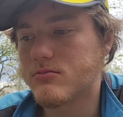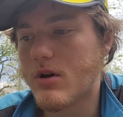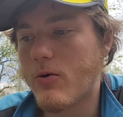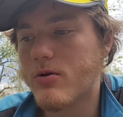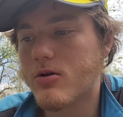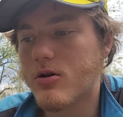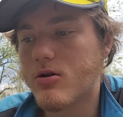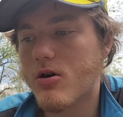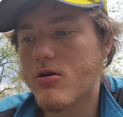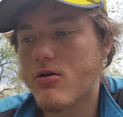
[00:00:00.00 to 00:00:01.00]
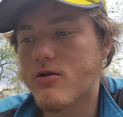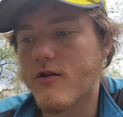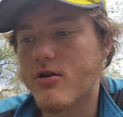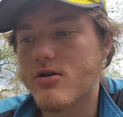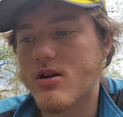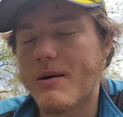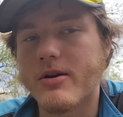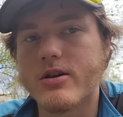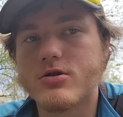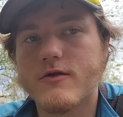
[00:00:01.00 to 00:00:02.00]
I wouldn't go as far as say I'm an
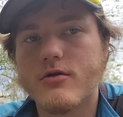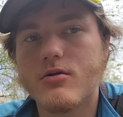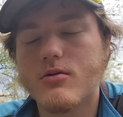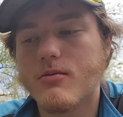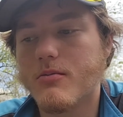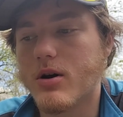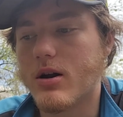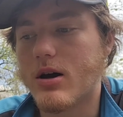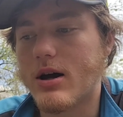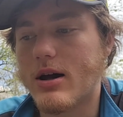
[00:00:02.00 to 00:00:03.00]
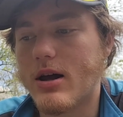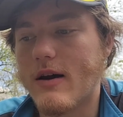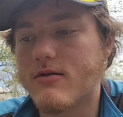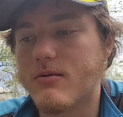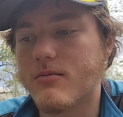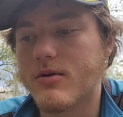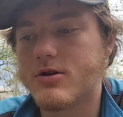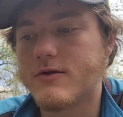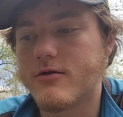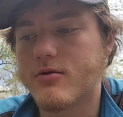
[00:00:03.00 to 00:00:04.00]
introvert, but I have some
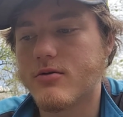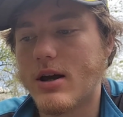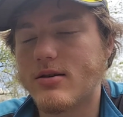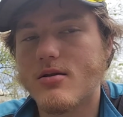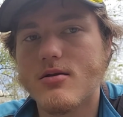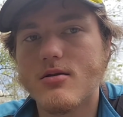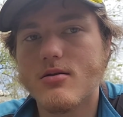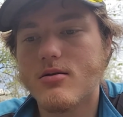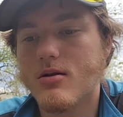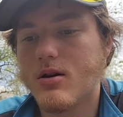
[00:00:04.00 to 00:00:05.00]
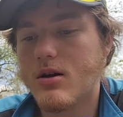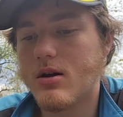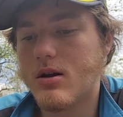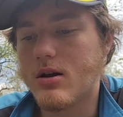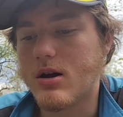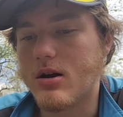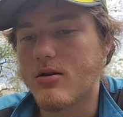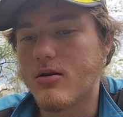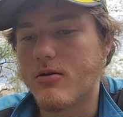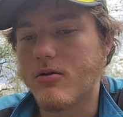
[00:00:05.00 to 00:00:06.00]
introvert tendencies, and
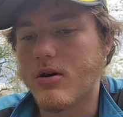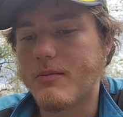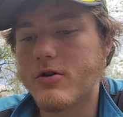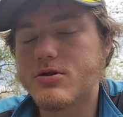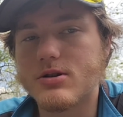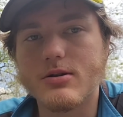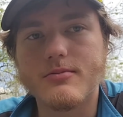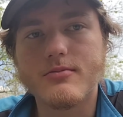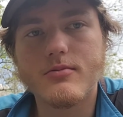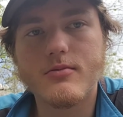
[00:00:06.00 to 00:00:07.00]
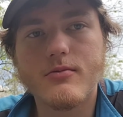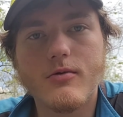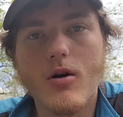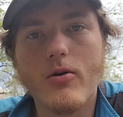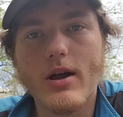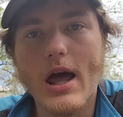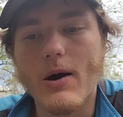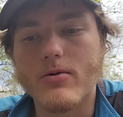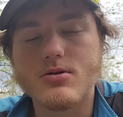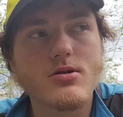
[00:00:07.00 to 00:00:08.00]
so I'm usually okay
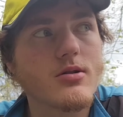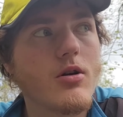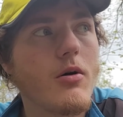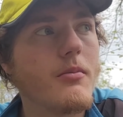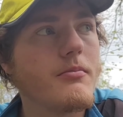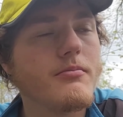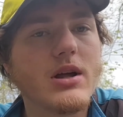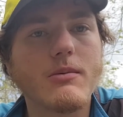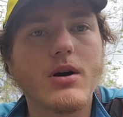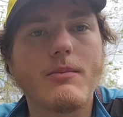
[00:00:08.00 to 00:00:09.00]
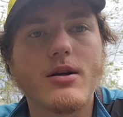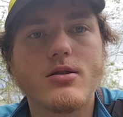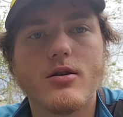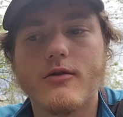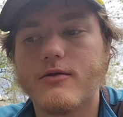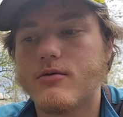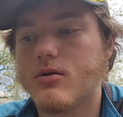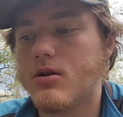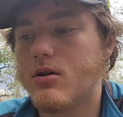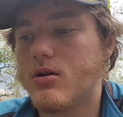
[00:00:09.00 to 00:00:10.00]
with, being by myself.
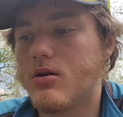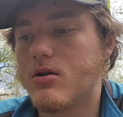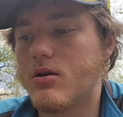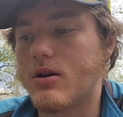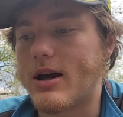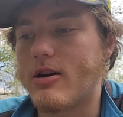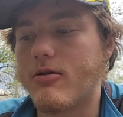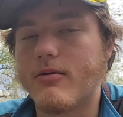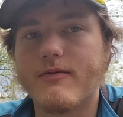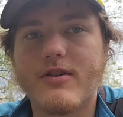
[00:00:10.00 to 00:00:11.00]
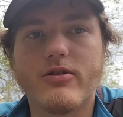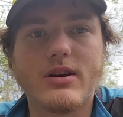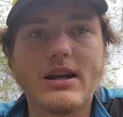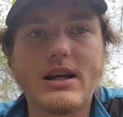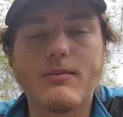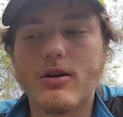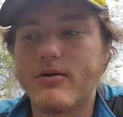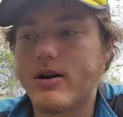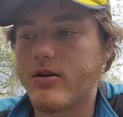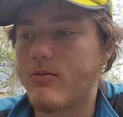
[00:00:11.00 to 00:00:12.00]
Like, I don't feel the need to be
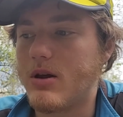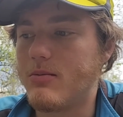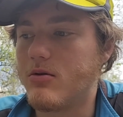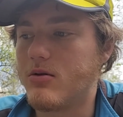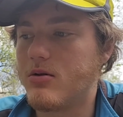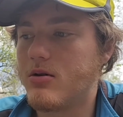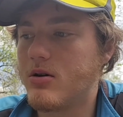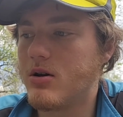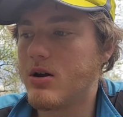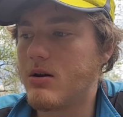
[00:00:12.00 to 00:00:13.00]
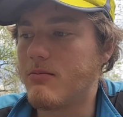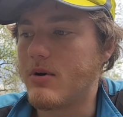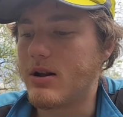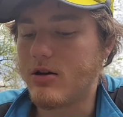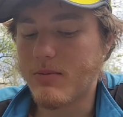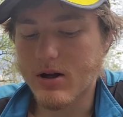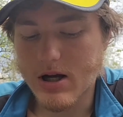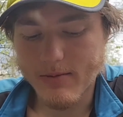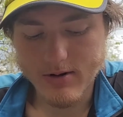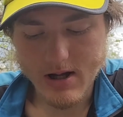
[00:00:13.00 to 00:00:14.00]
around other people, but there'd be a
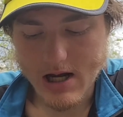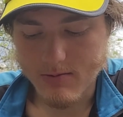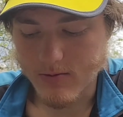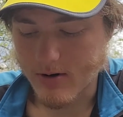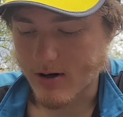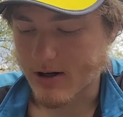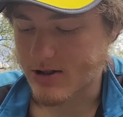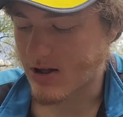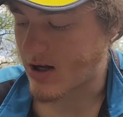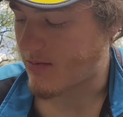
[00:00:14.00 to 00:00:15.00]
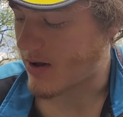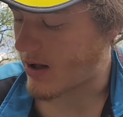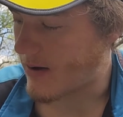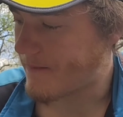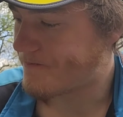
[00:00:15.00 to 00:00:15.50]
couple times where I just kind of be,